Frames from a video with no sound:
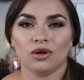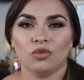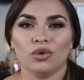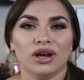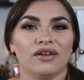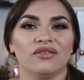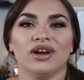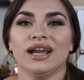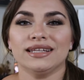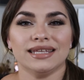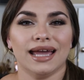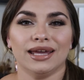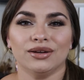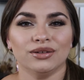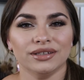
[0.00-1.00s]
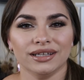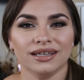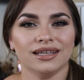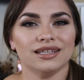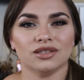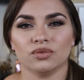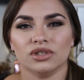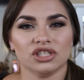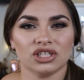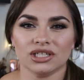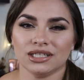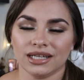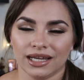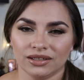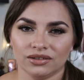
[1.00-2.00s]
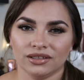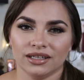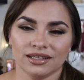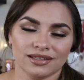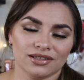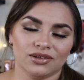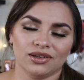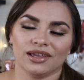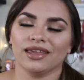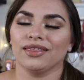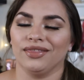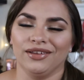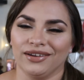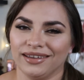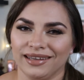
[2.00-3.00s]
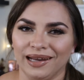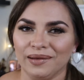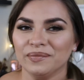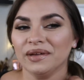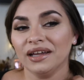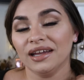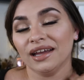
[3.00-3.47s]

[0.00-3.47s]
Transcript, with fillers: Whatever I titled it is what she titled it, so you can look it up.